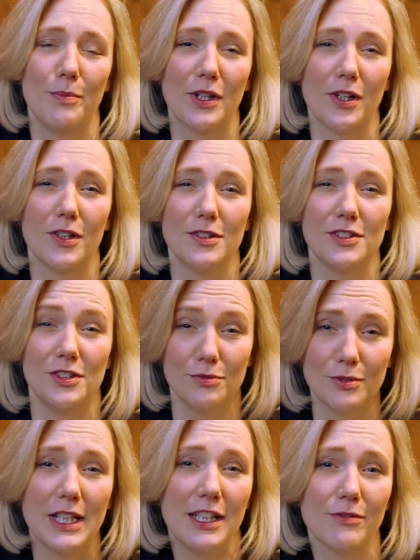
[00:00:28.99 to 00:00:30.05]
because you
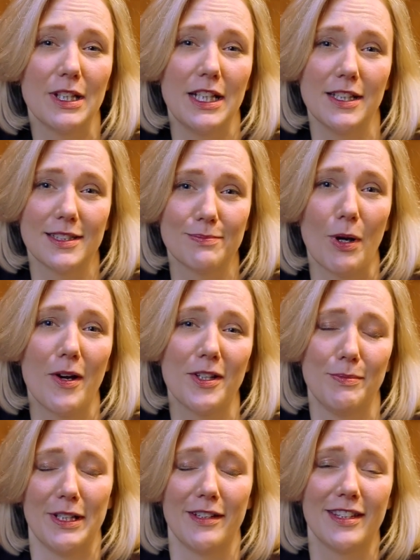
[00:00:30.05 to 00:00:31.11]
really, really inspired me.